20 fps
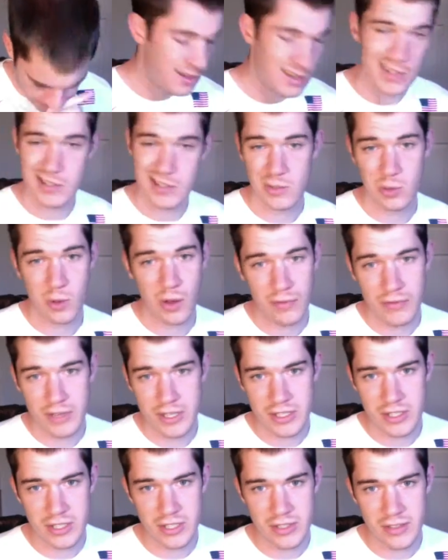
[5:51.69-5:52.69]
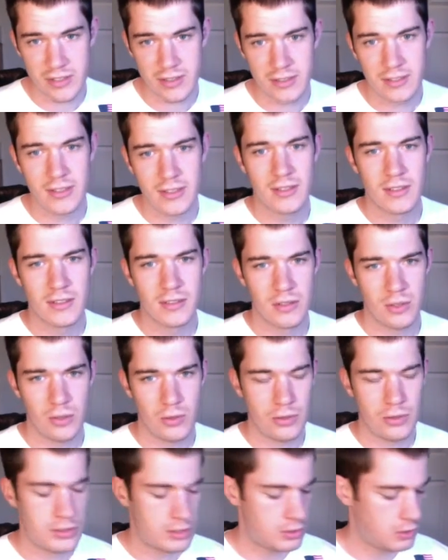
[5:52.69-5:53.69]
It's 12 inches, so
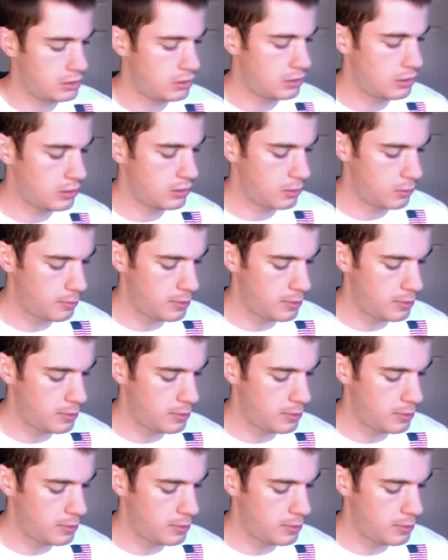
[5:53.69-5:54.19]
it's a little